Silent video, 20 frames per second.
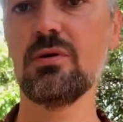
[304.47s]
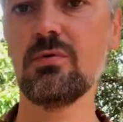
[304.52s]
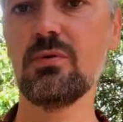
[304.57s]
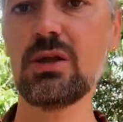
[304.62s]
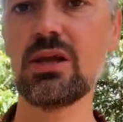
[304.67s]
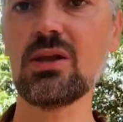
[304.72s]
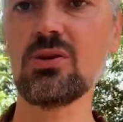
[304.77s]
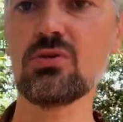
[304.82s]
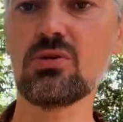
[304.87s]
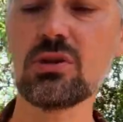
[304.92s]
we
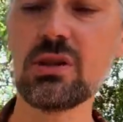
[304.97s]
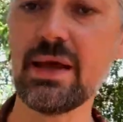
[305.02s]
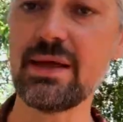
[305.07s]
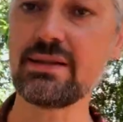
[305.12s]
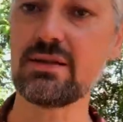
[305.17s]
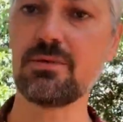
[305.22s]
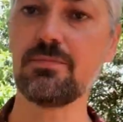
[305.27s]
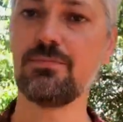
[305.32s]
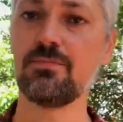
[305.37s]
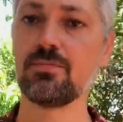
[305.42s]
can do it
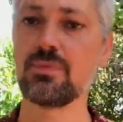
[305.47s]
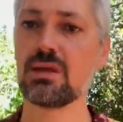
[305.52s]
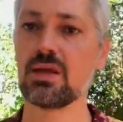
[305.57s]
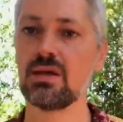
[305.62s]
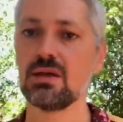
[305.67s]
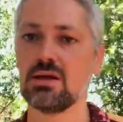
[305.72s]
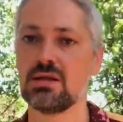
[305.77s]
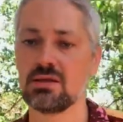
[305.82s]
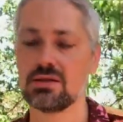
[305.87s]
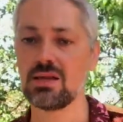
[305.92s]
later.
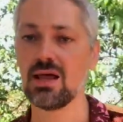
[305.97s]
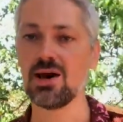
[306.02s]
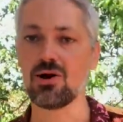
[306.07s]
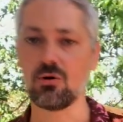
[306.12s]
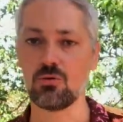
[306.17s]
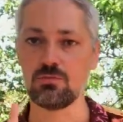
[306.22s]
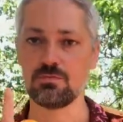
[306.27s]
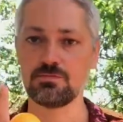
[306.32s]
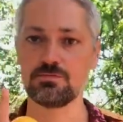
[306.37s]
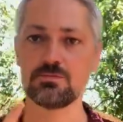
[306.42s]

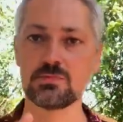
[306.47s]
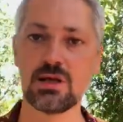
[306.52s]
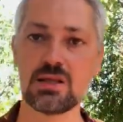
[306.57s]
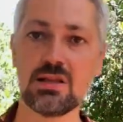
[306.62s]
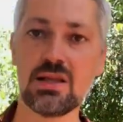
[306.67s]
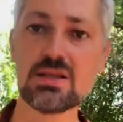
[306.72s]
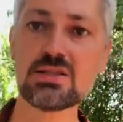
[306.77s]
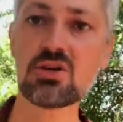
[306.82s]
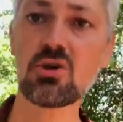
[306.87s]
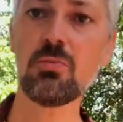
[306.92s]
Now,
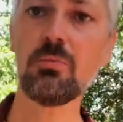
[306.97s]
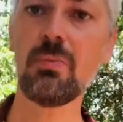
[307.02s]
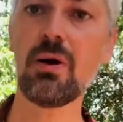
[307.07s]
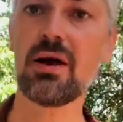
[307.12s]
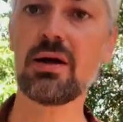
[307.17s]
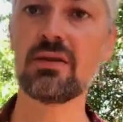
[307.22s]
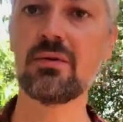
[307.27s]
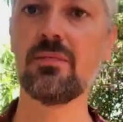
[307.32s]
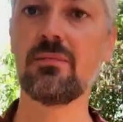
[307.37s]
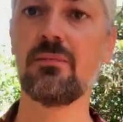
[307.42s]
let's
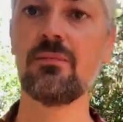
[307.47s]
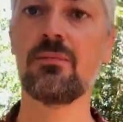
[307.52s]
combine.